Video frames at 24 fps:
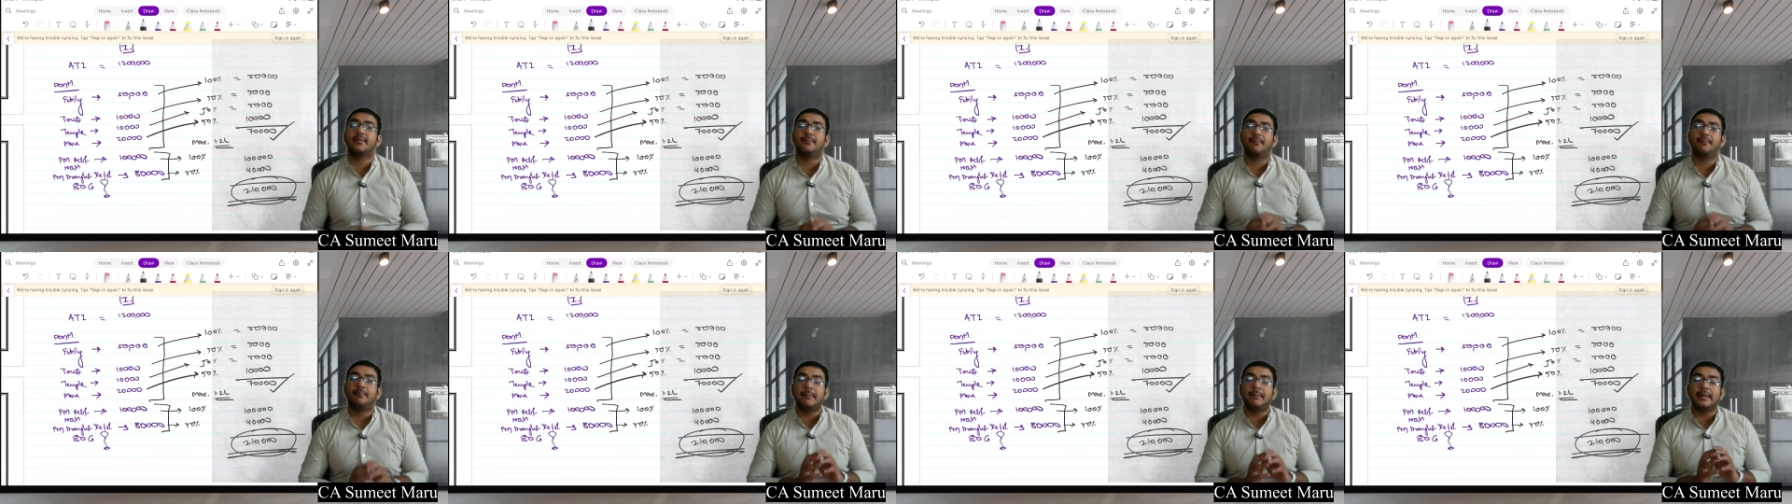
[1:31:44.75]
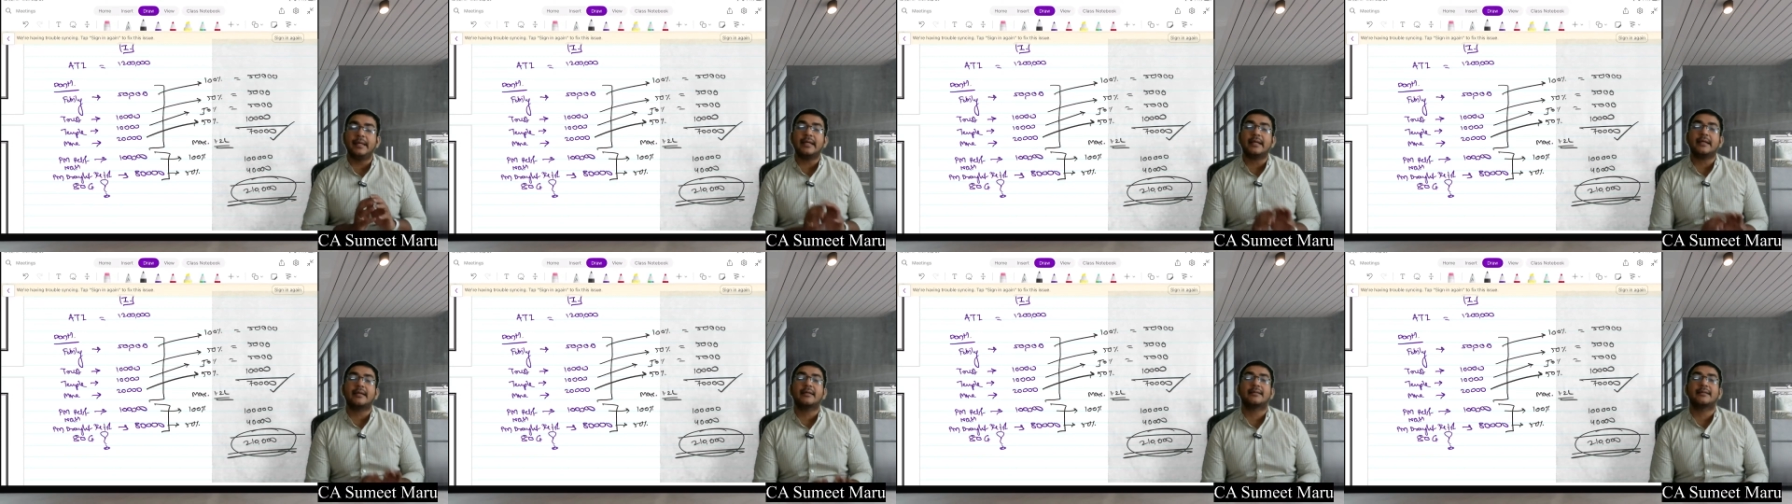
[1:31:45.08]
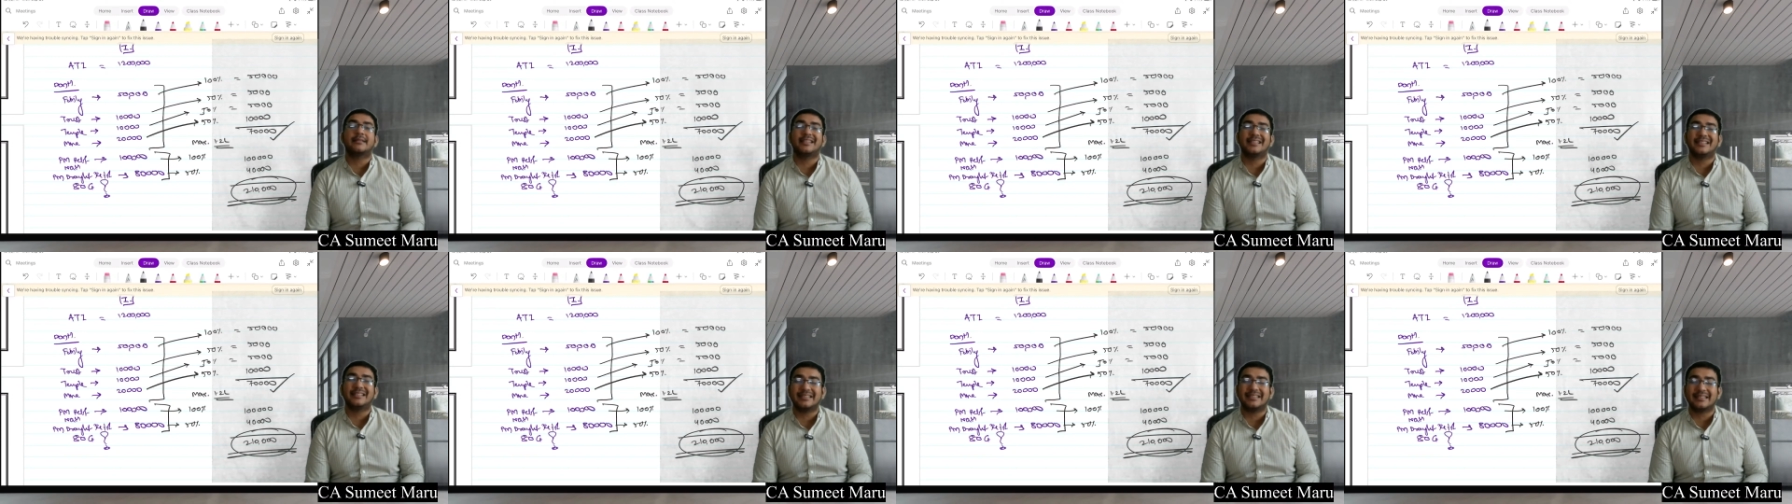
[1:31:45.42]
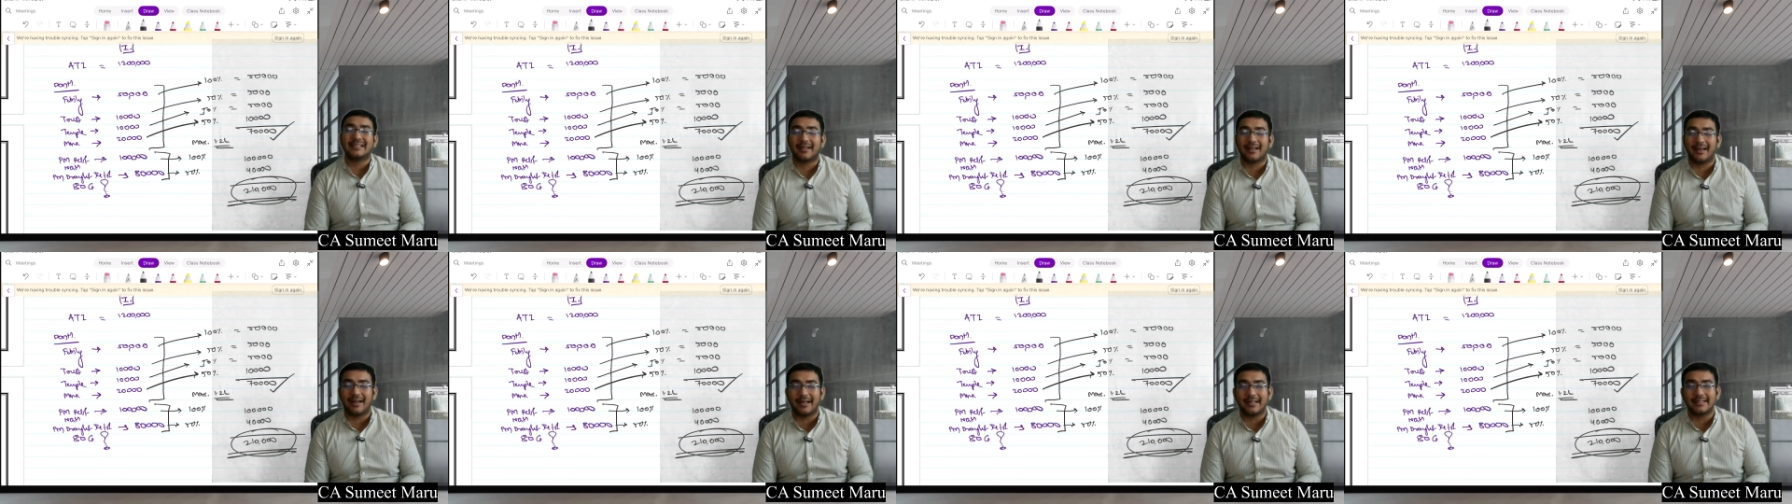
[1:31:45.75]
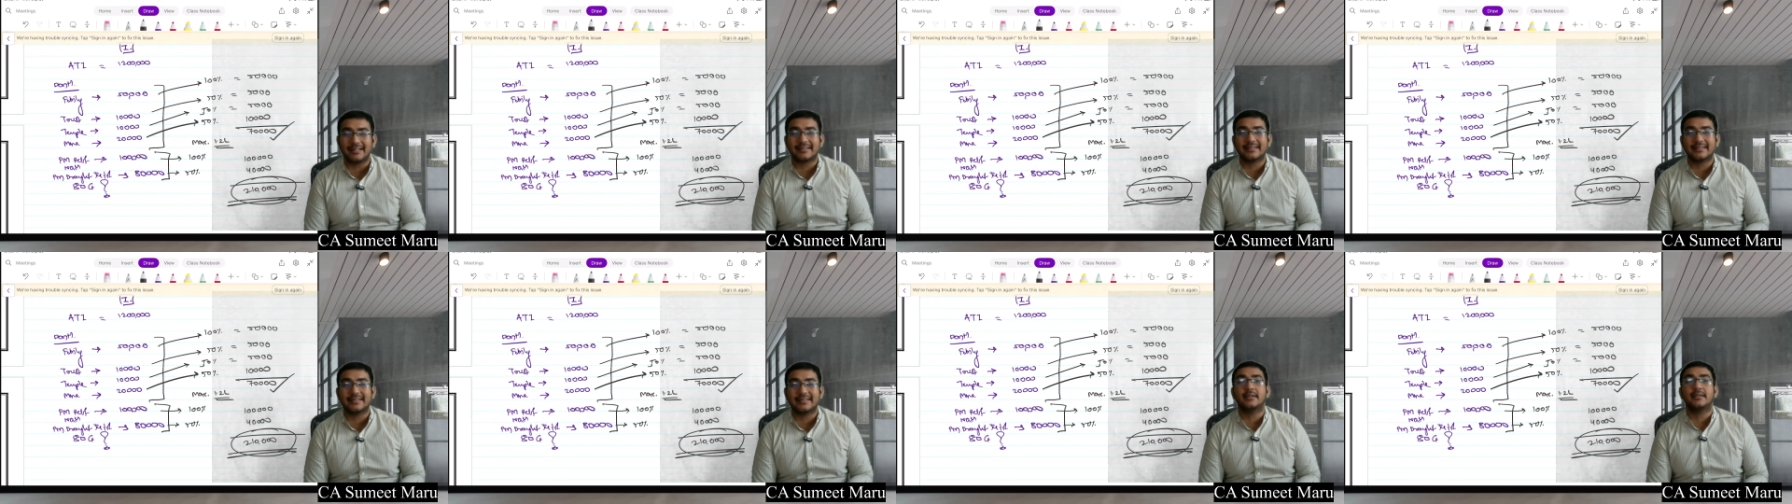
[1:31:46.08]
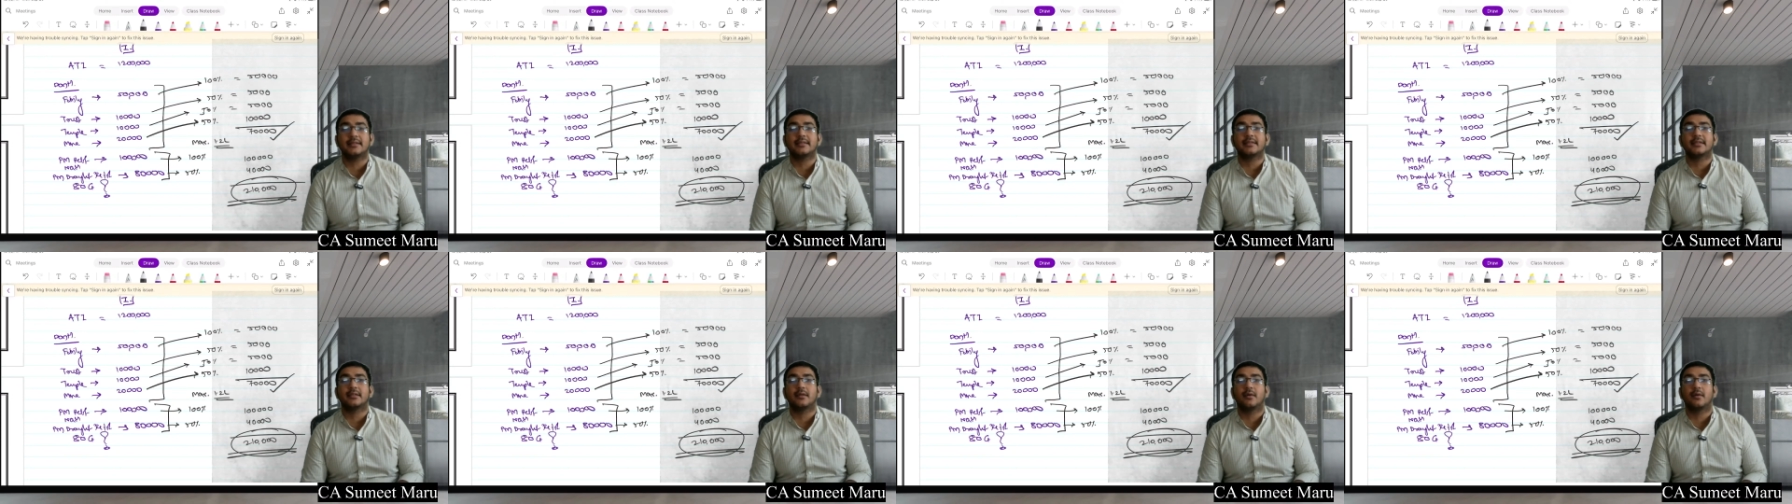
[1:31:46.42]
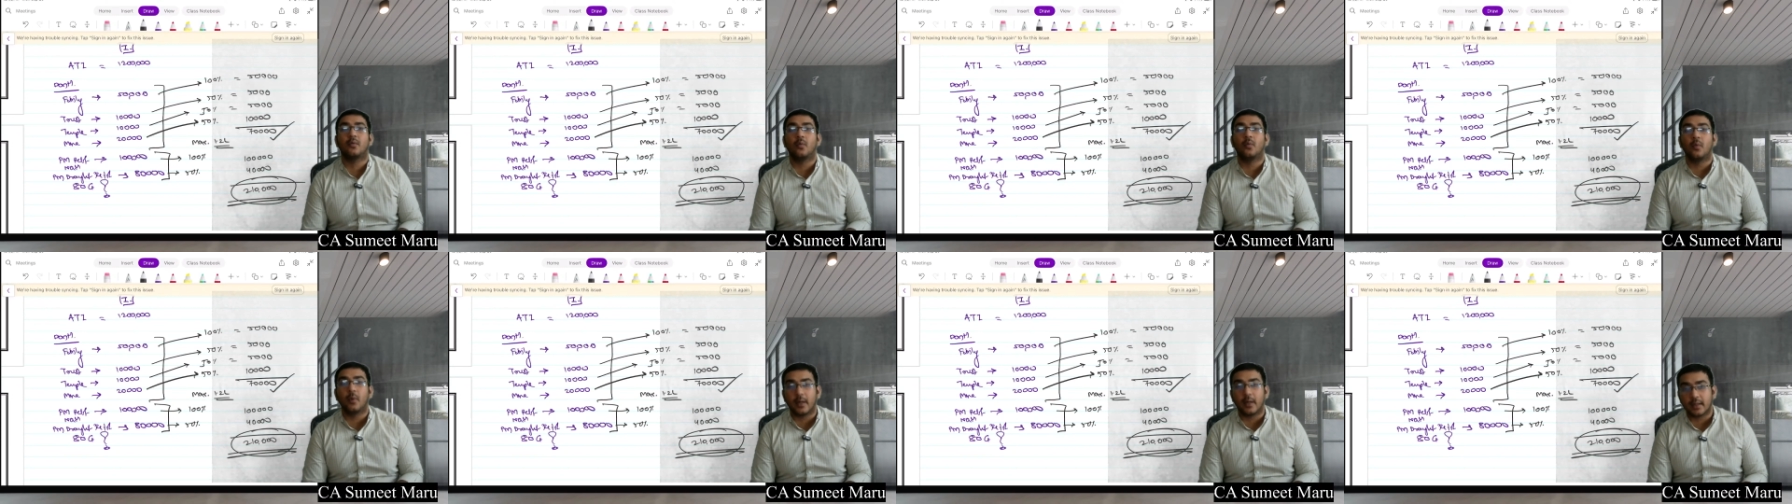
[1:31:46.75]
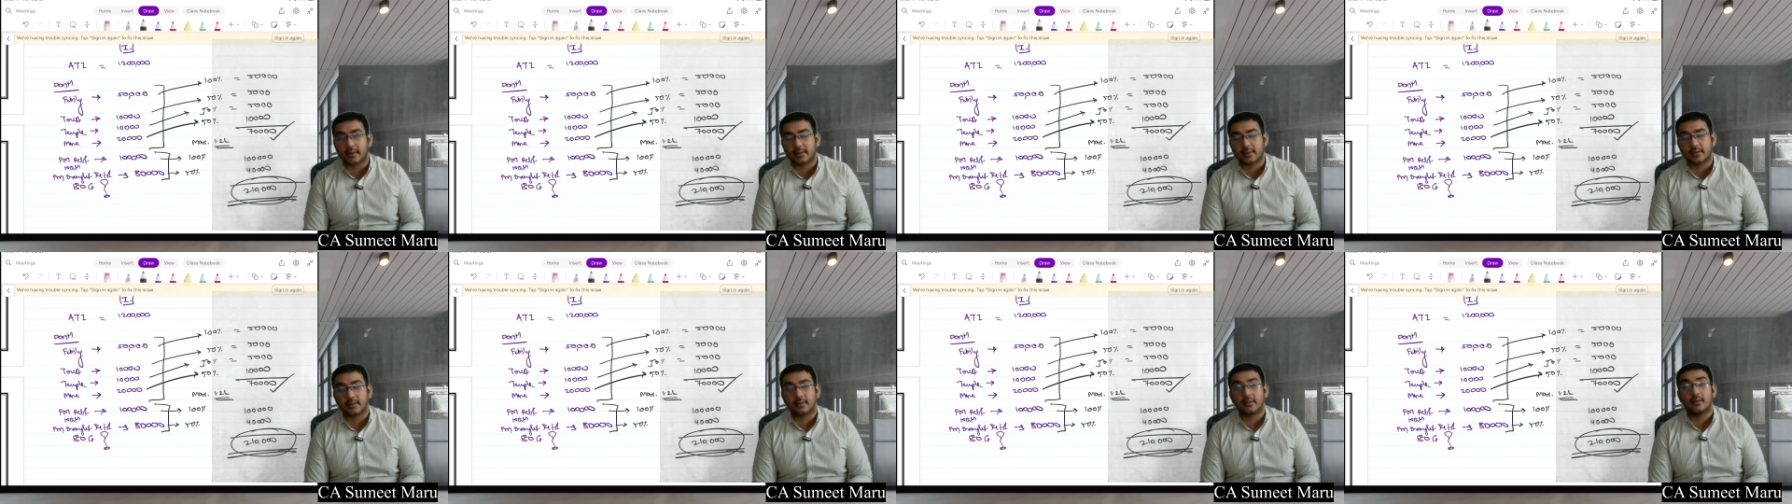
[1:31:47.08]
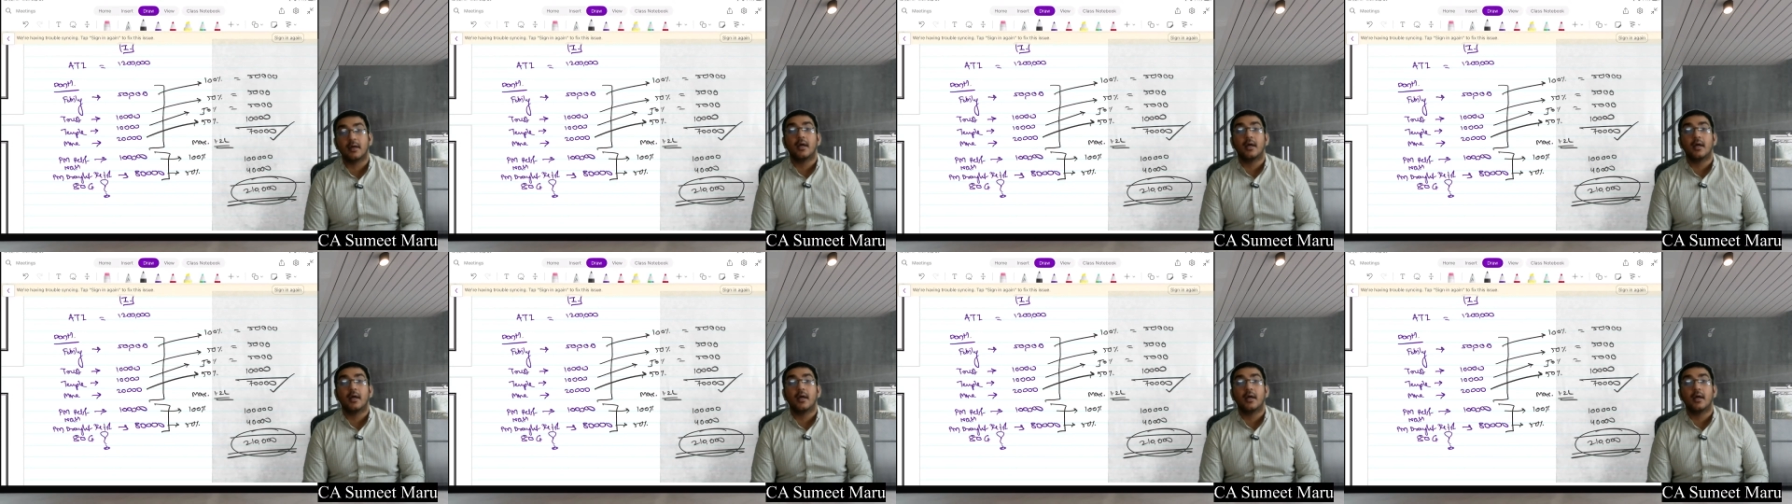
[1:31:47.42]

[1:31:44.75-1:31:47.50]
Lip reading: make this classes worth.